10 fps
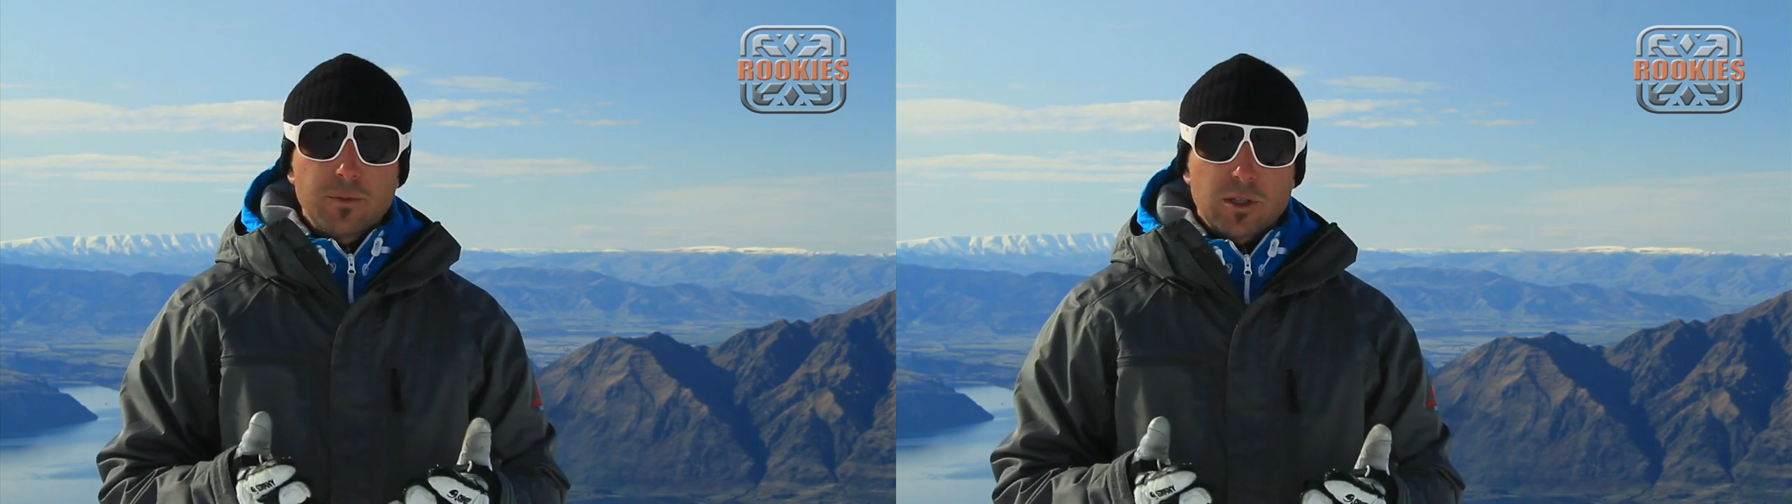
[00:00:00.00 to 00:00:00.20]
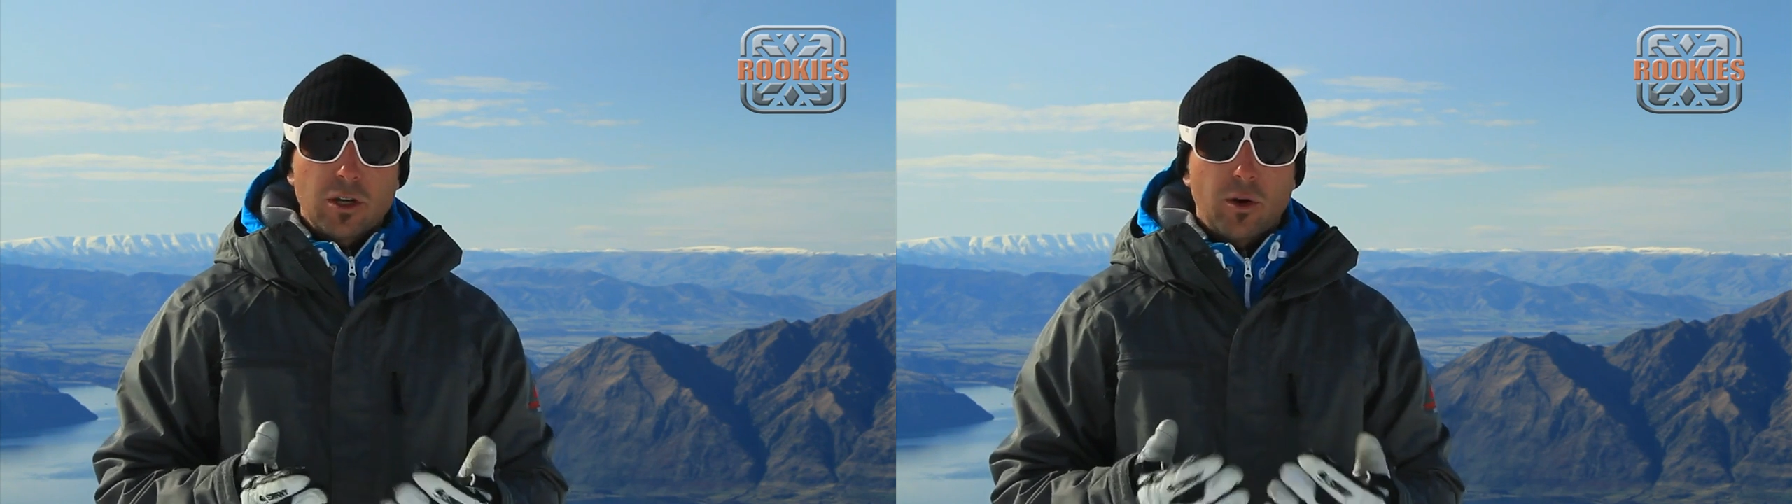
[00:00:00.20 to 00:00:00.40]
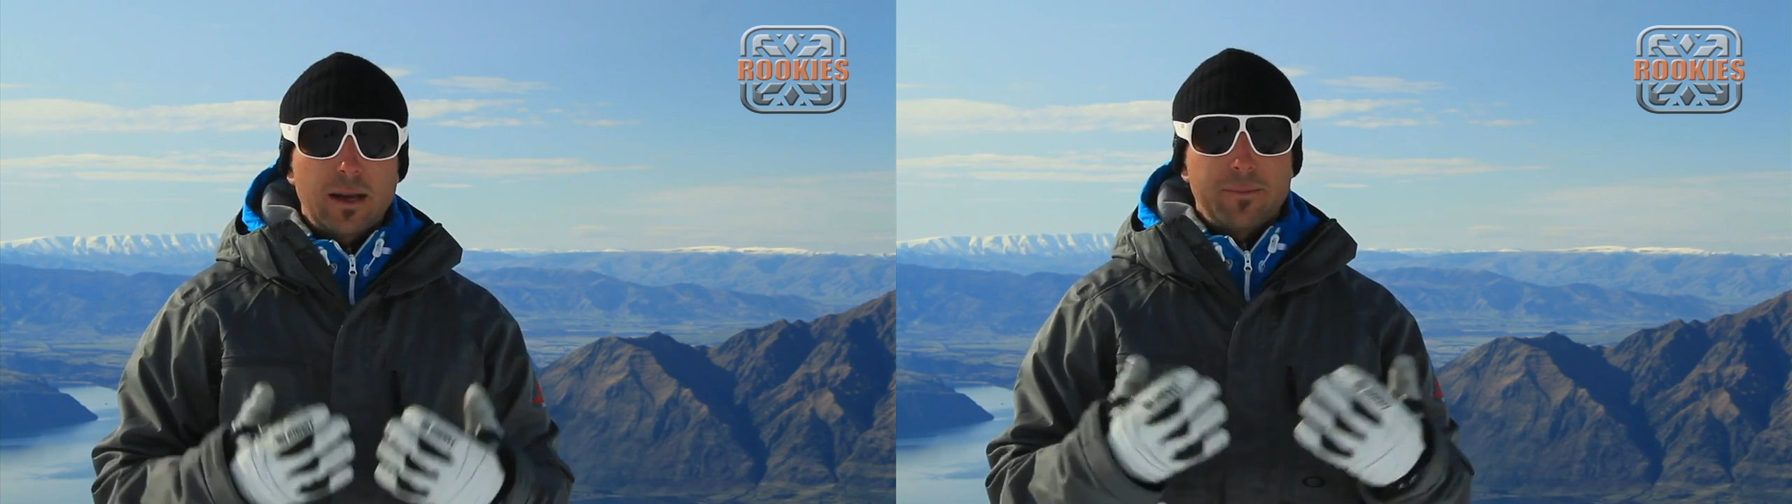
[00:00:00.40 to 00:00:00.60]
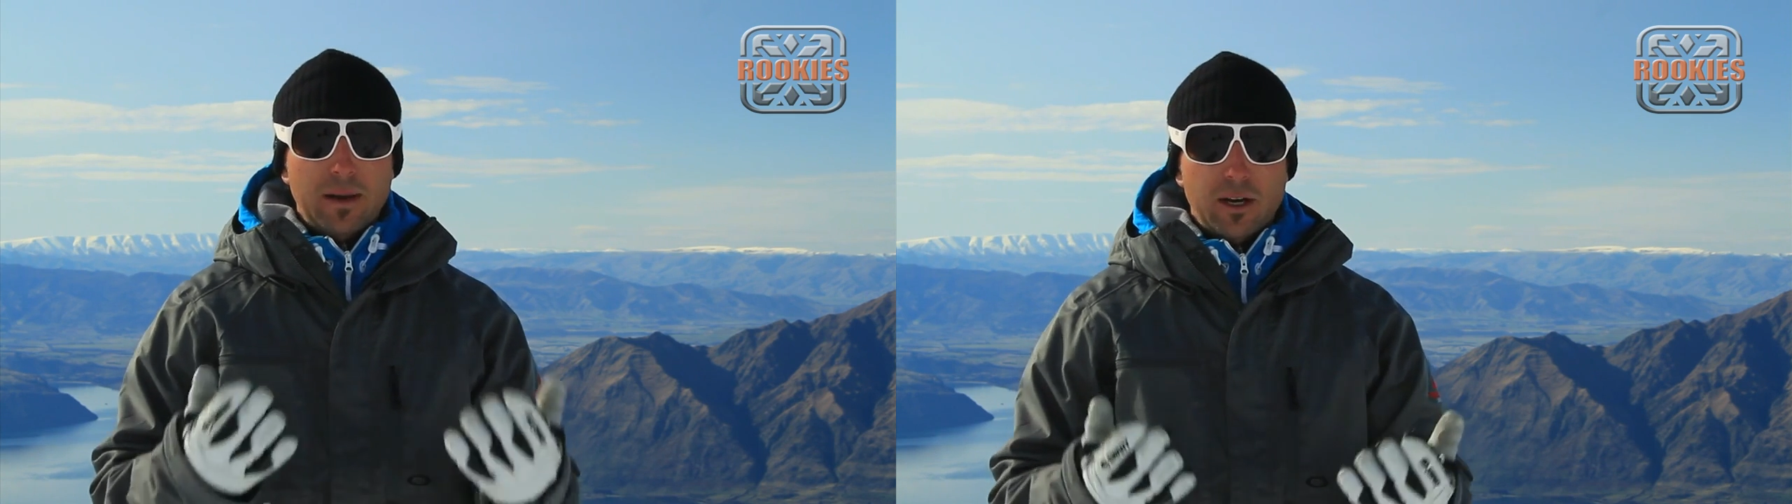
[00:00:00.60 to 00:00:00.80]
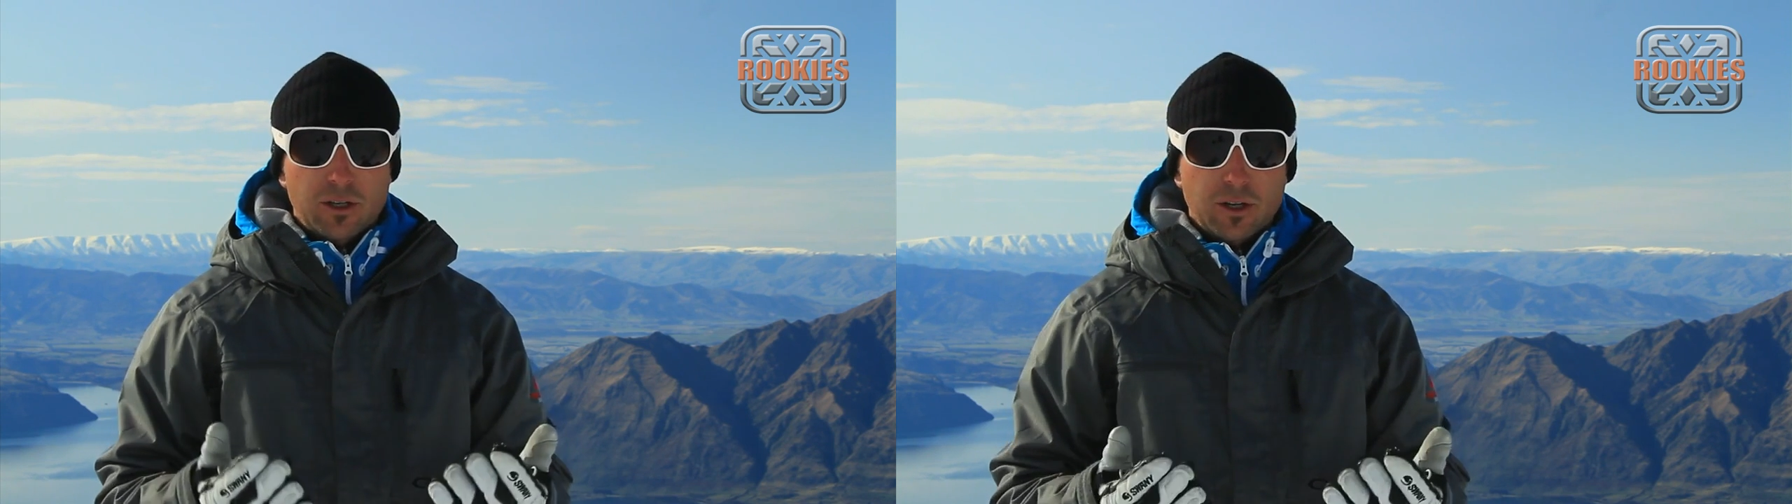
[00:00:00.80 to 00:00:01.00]
snow in
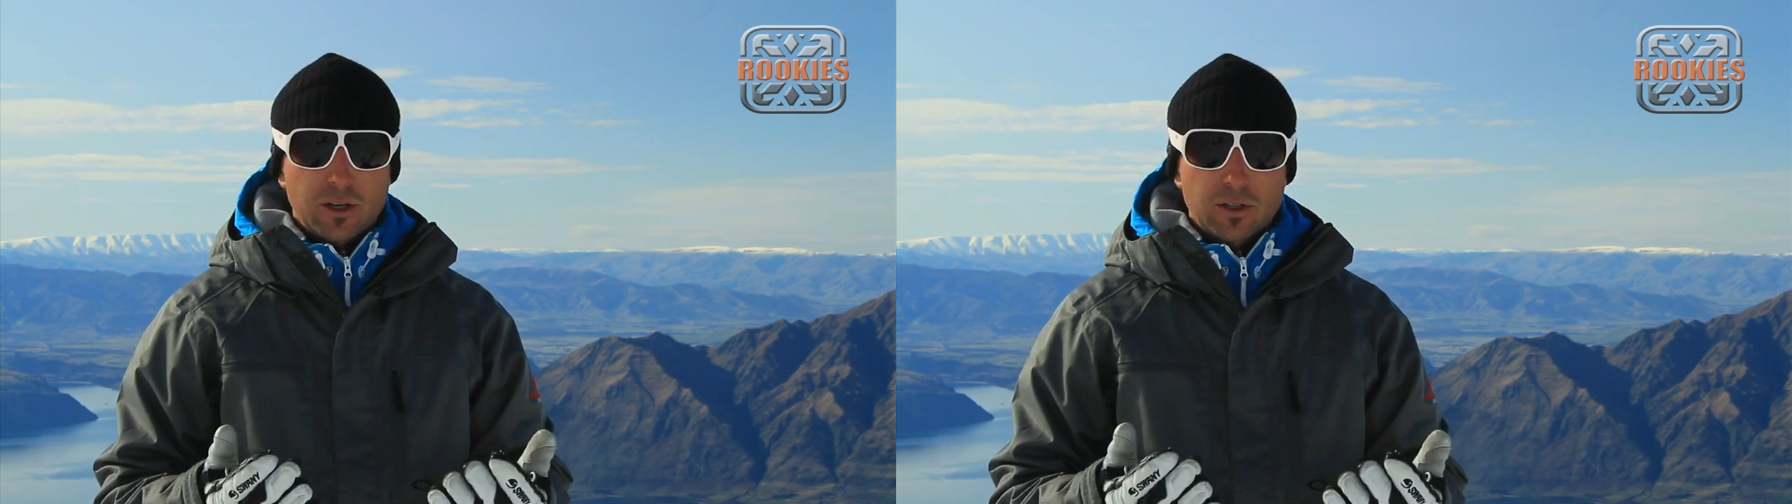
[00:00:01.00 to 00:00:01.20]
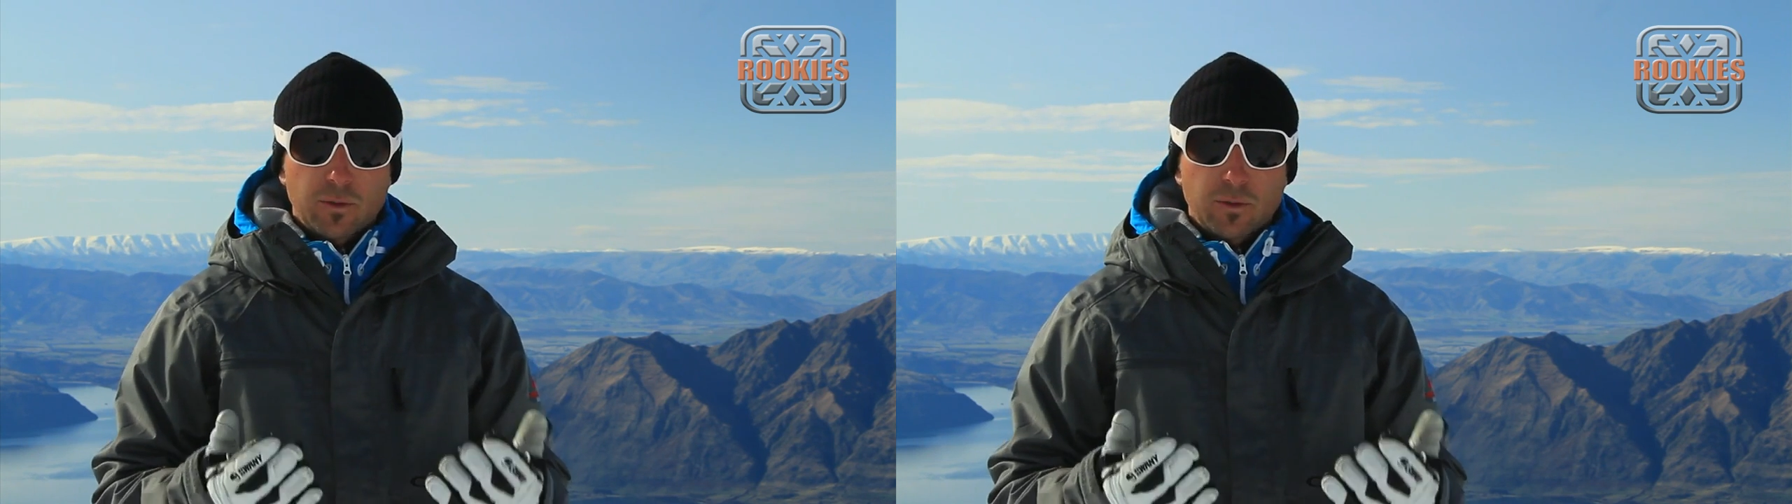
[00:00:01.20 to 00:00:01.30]
bigger turns,